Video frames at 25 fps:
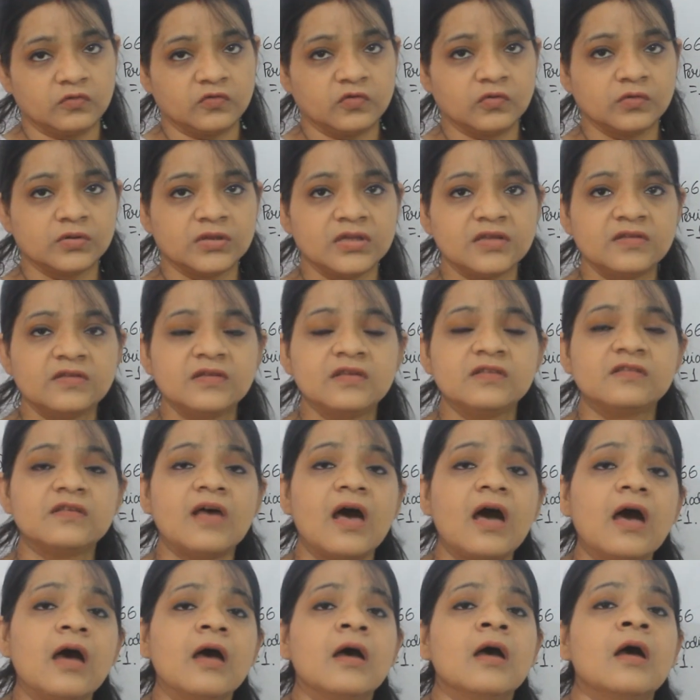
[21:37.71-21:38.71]
So this is
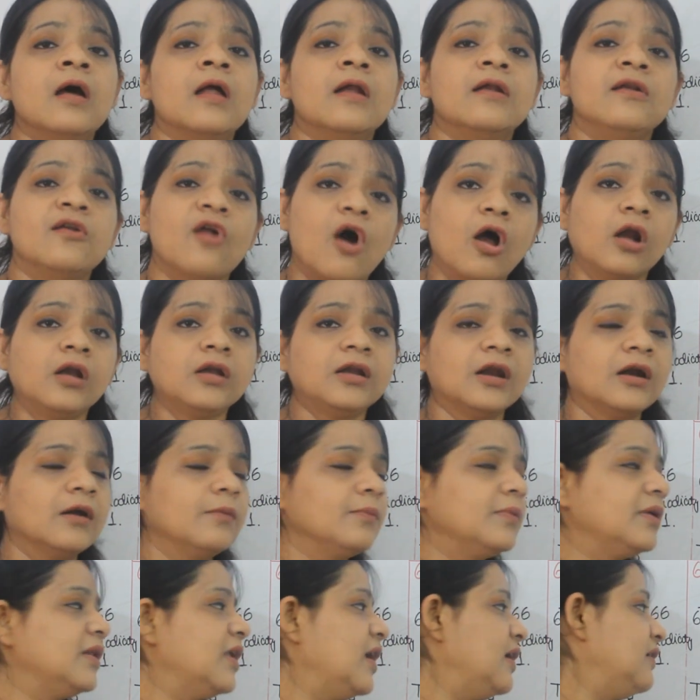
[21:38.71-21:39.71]
a
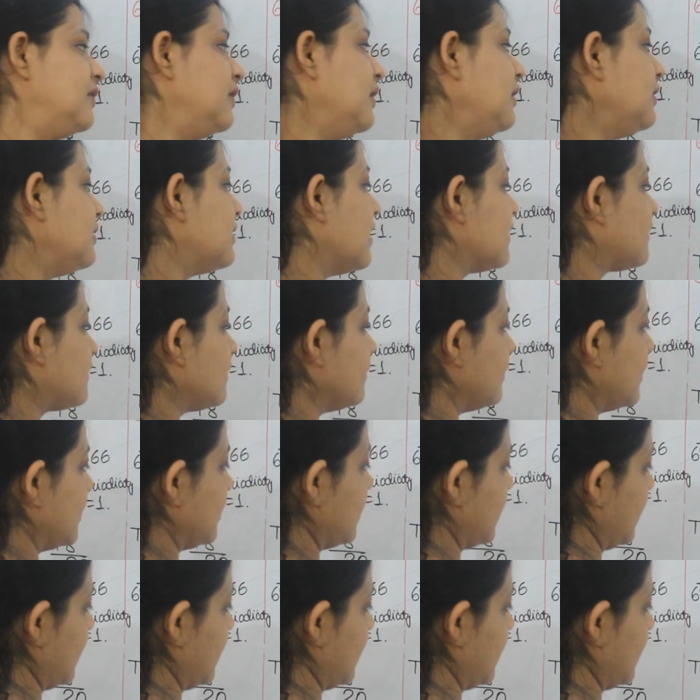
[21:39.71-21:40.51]
non-terminating decimal